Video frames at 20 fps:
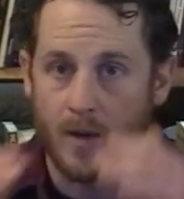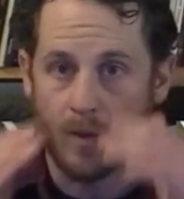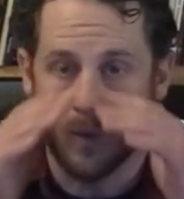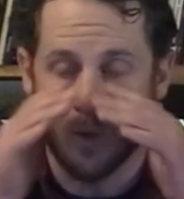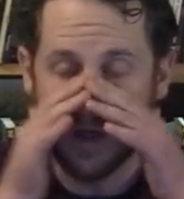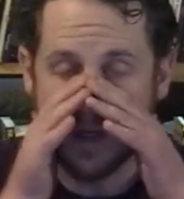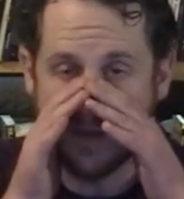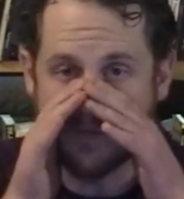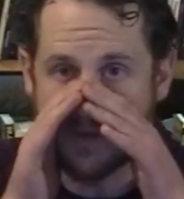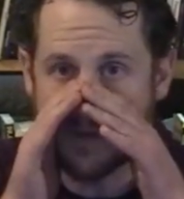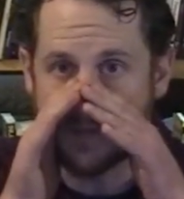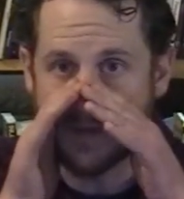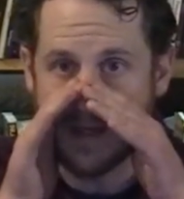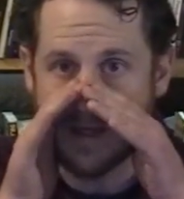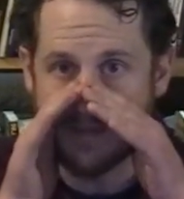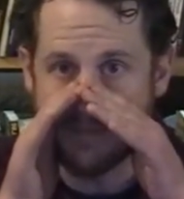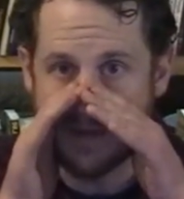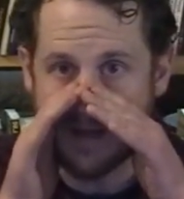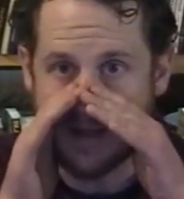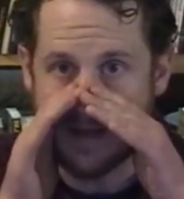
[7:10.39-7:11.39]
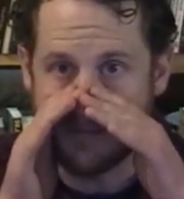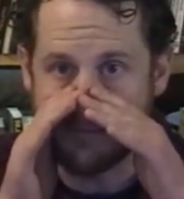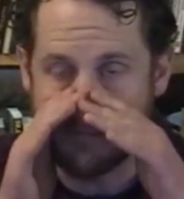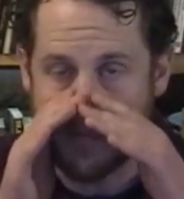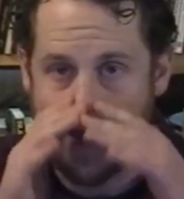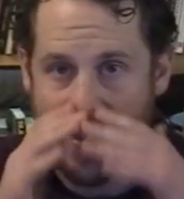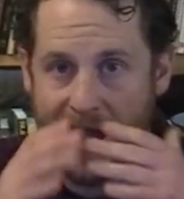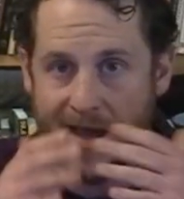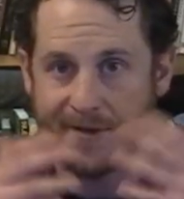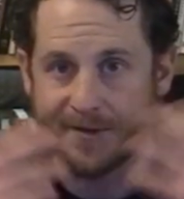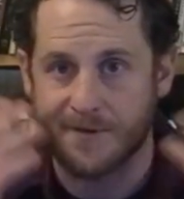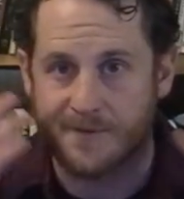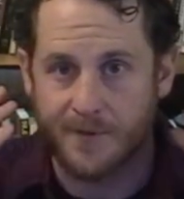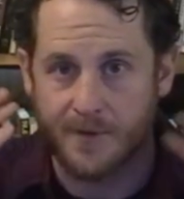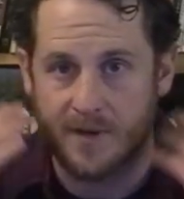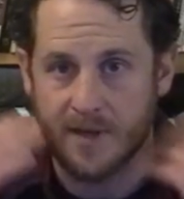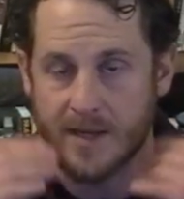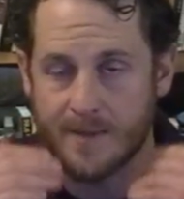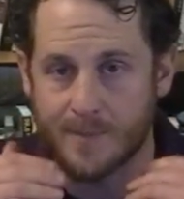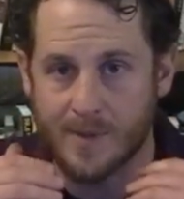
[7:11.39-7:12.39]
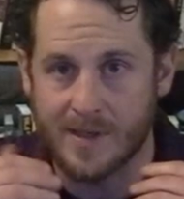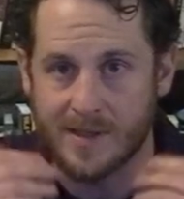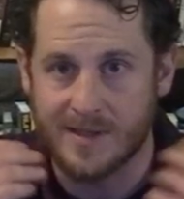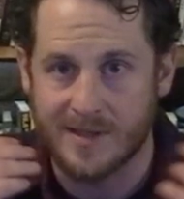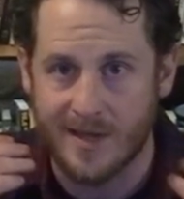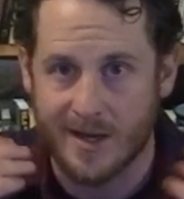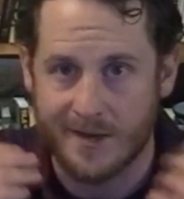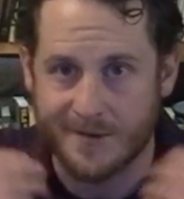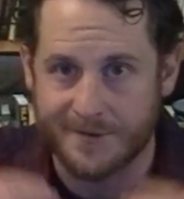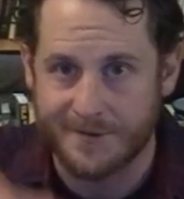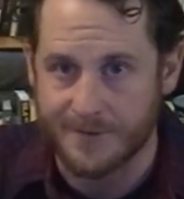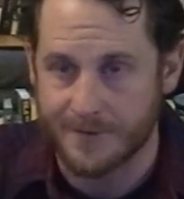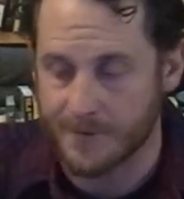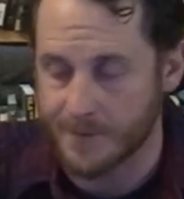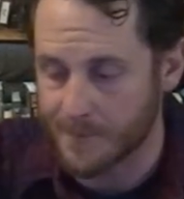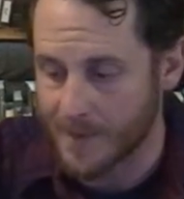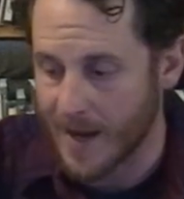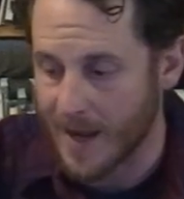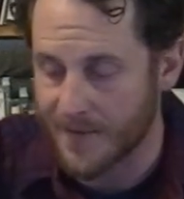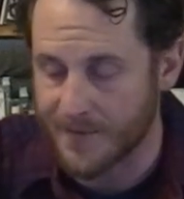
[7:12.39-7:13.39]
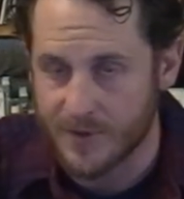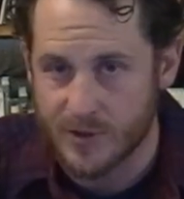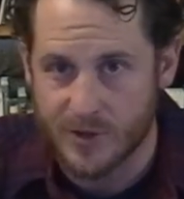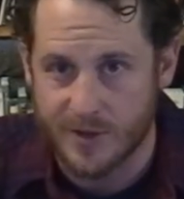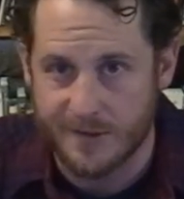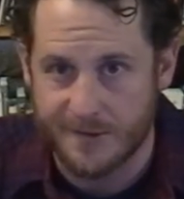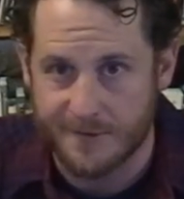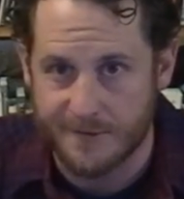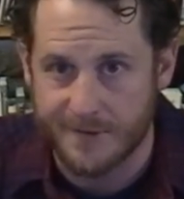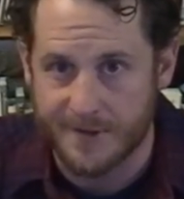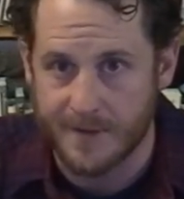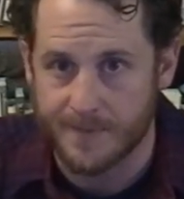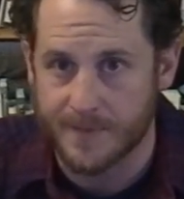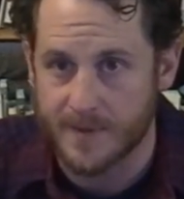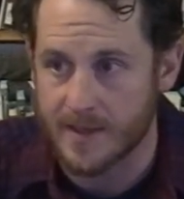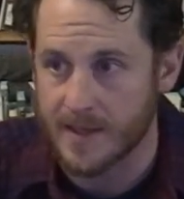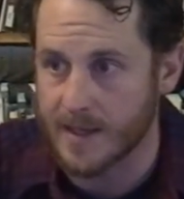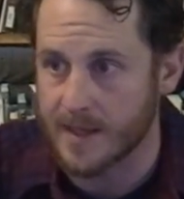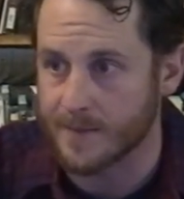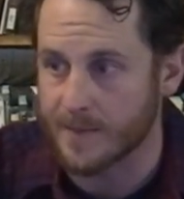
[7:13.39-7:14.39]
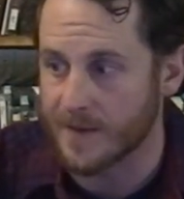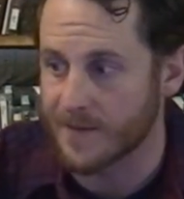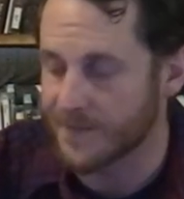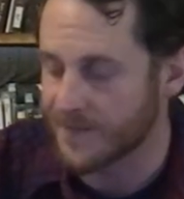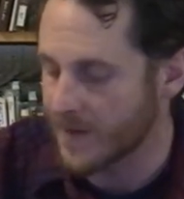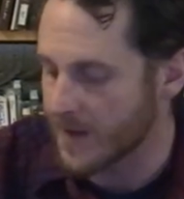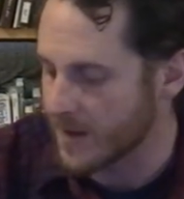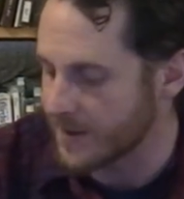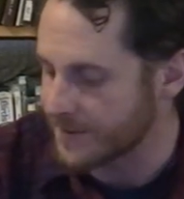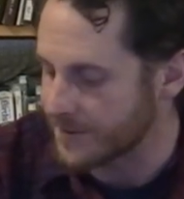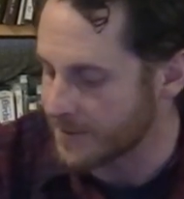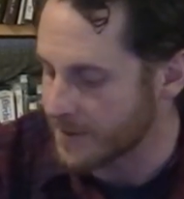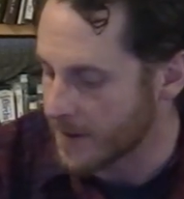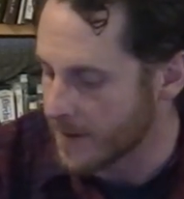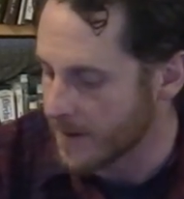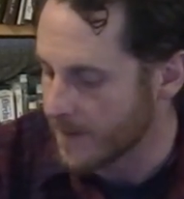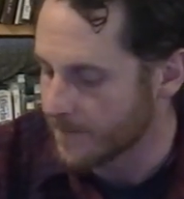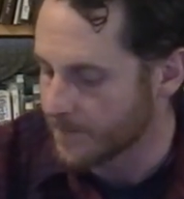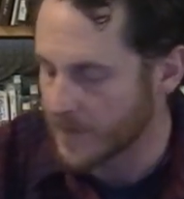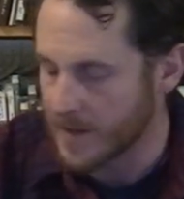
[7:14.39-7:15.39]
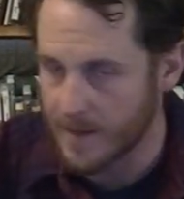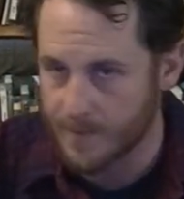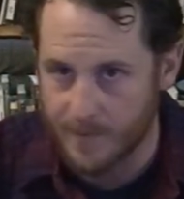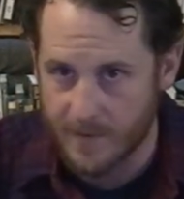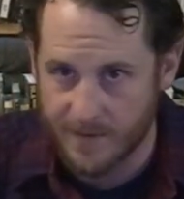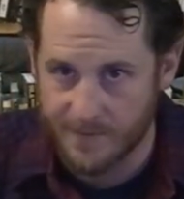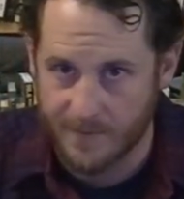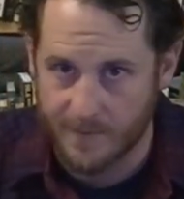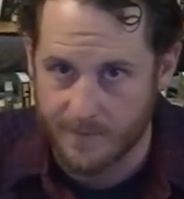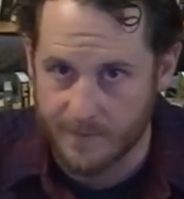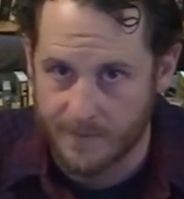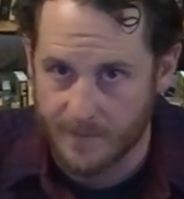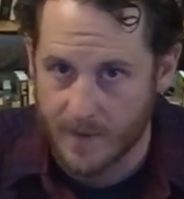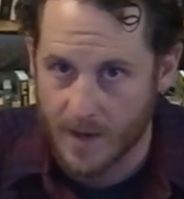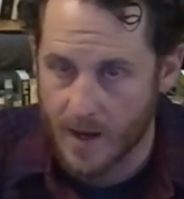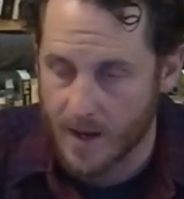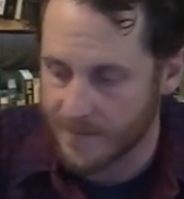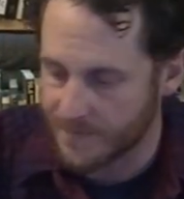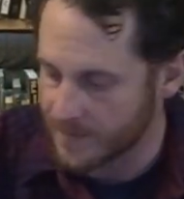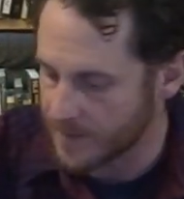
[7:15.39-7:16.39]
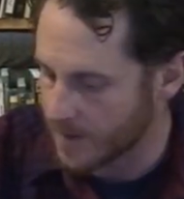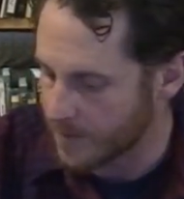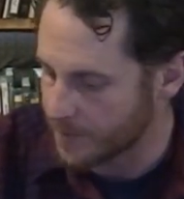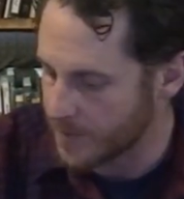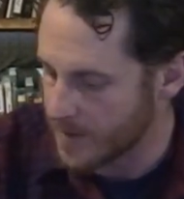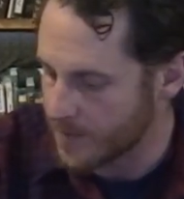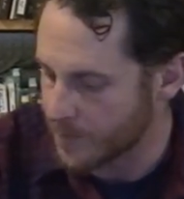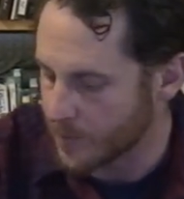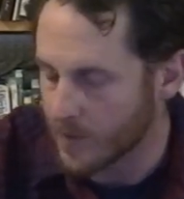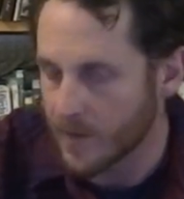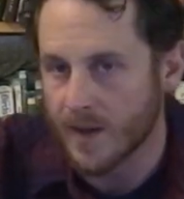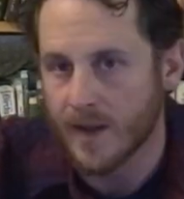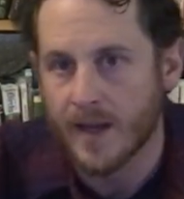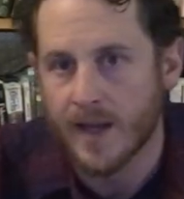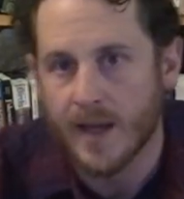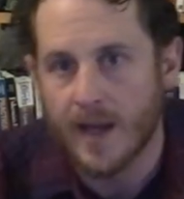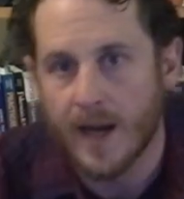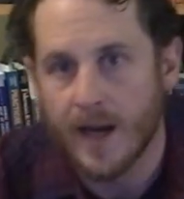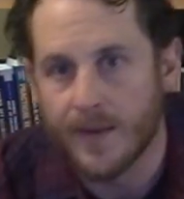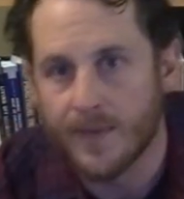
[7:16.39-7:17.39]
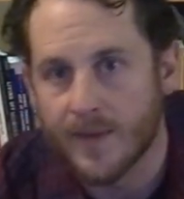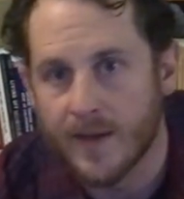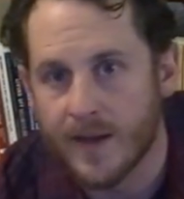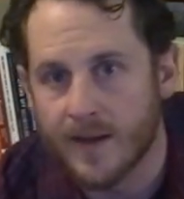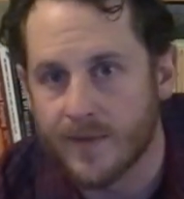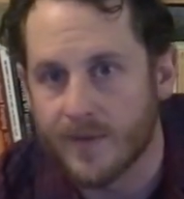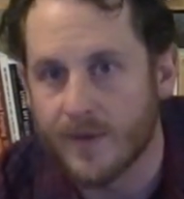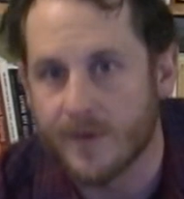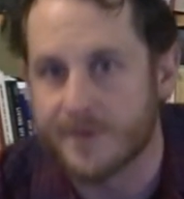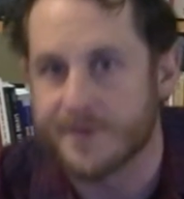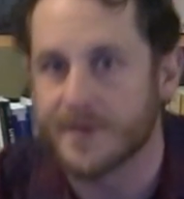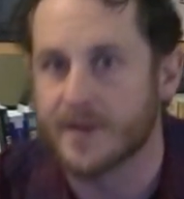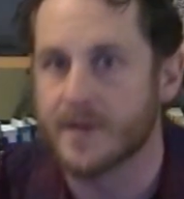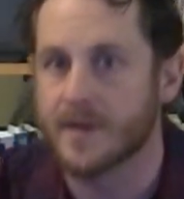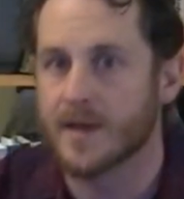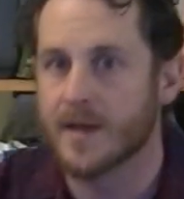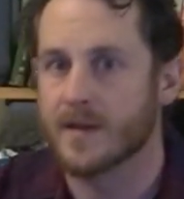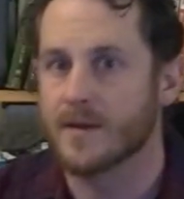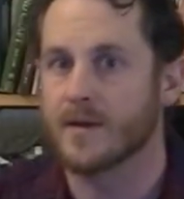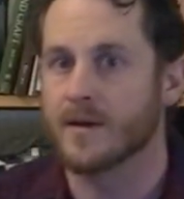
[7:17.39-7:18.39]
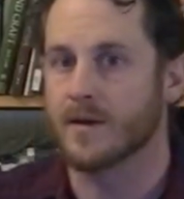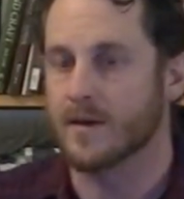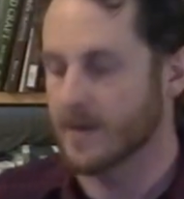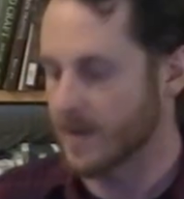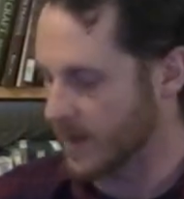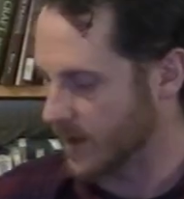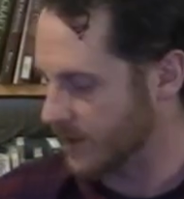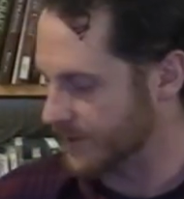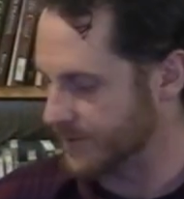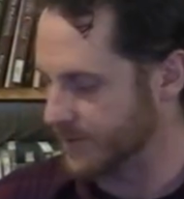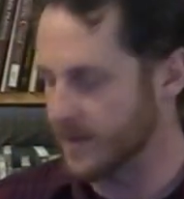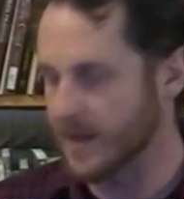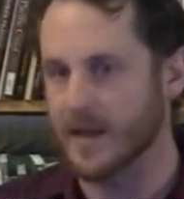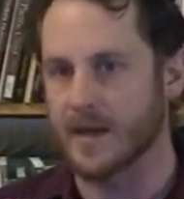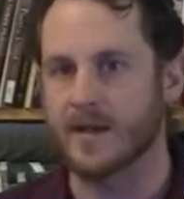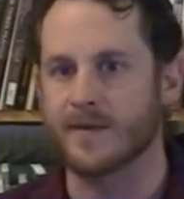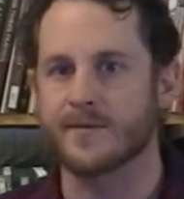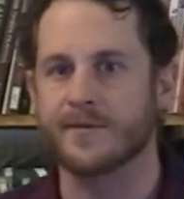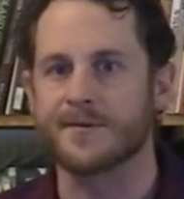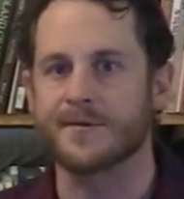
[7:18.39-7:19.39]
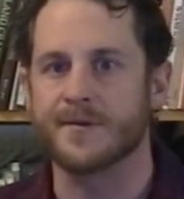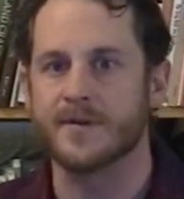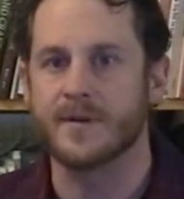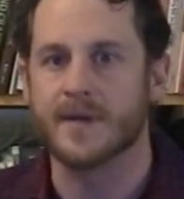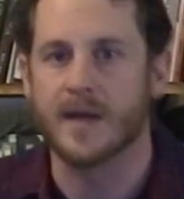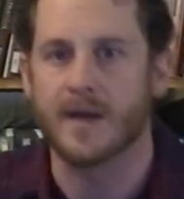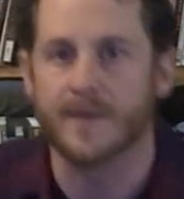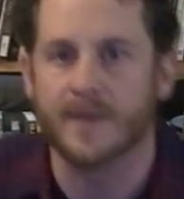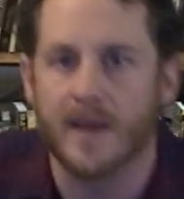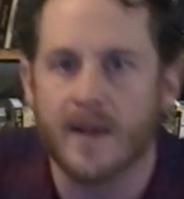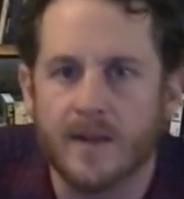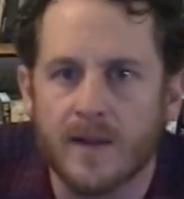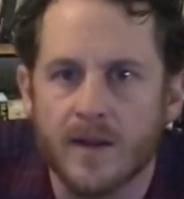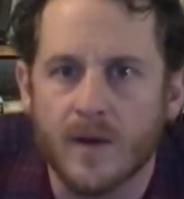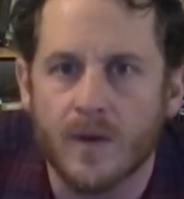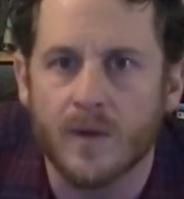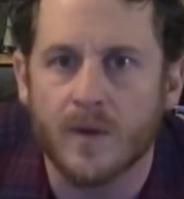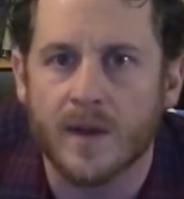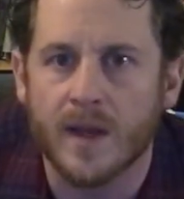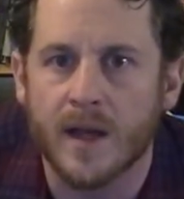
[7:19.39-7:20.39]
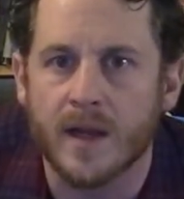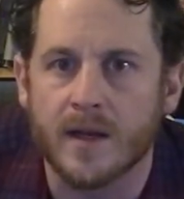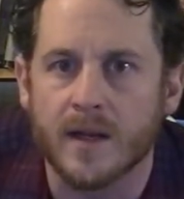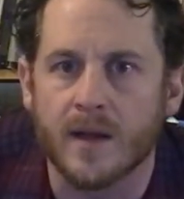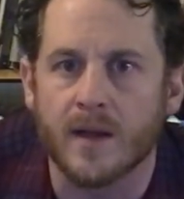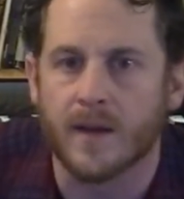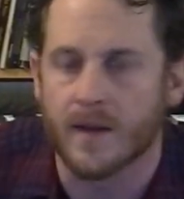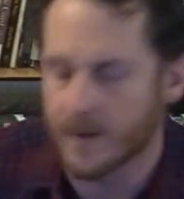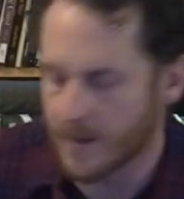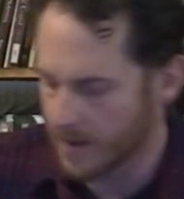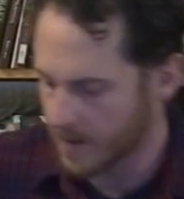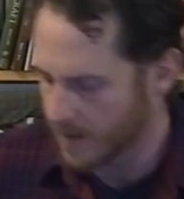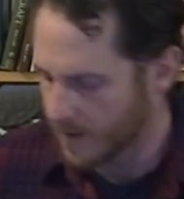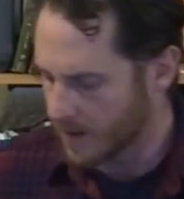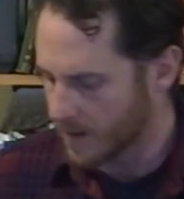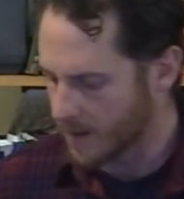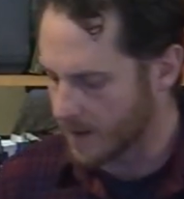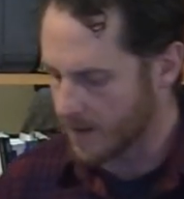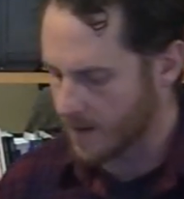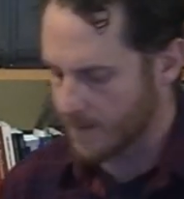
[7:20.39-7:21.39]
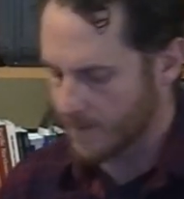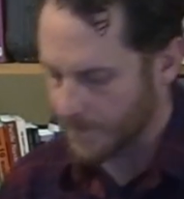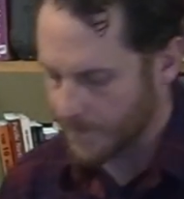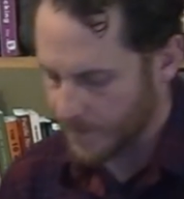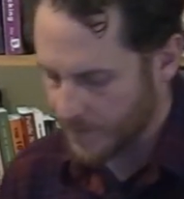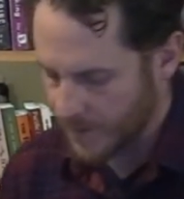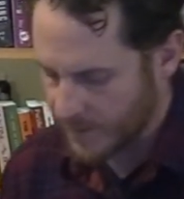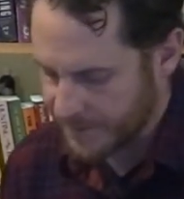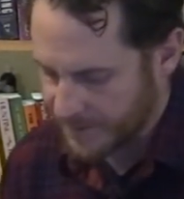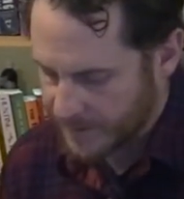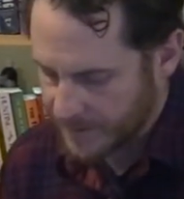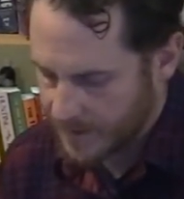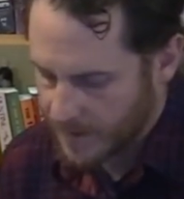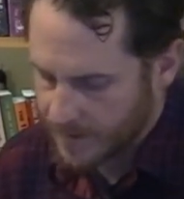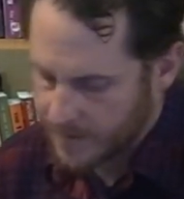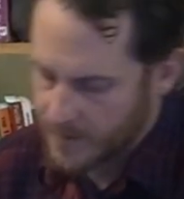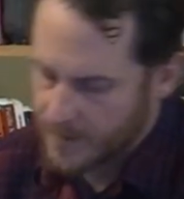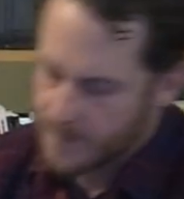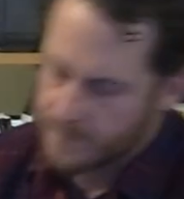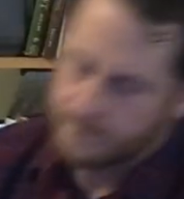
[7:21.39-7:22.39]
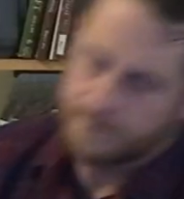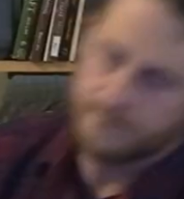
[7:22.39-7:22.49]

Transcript: One of them can be a mask for keeping dust or pathogens or something out of my face, keep me from coughing on people. And then there's another, I guess you can't even see down that low, can you? There's another